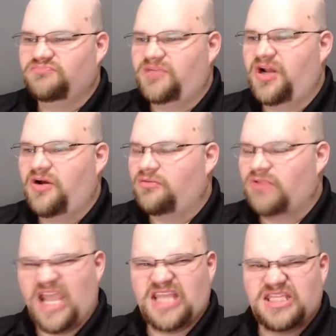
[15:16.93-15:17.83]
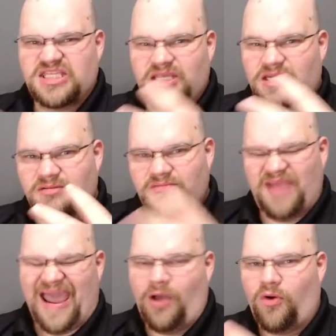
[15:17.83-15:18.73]
light and
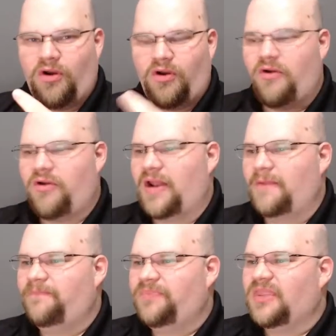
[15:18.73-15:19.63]
power and